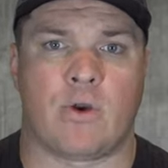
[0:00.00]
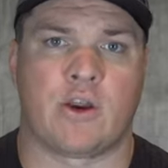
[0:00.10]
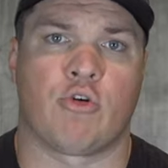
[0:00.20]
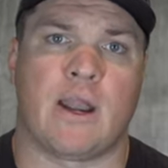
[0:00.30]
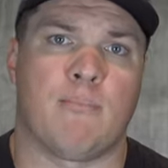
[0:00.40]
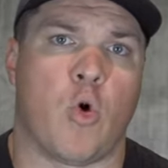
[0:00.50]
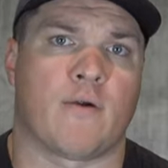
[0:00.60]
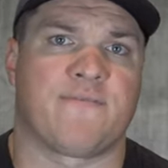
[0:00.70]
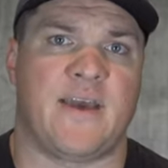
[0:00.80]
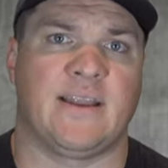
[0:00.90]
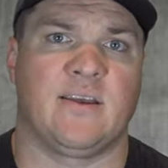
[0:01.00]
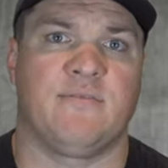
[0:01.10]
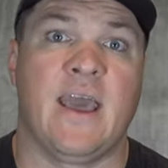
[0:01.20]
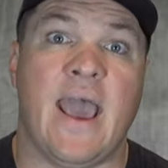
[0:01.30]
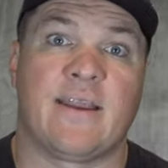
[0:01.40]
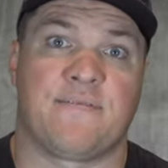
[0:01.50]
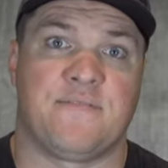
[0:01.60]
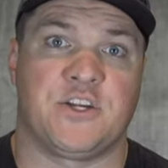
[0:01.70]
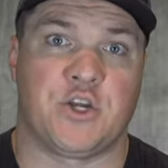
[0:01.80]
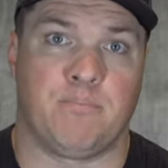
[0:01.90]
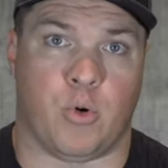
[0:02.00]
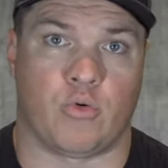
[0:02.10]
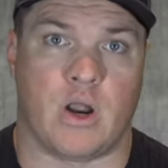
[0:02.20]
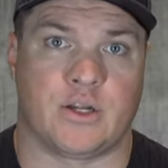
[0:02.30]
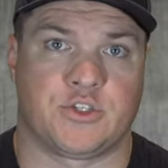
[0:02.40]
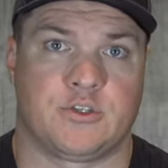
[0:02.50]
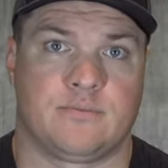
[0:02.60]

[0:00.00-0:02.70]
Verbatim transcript: to create a more effective and efficient bull rush.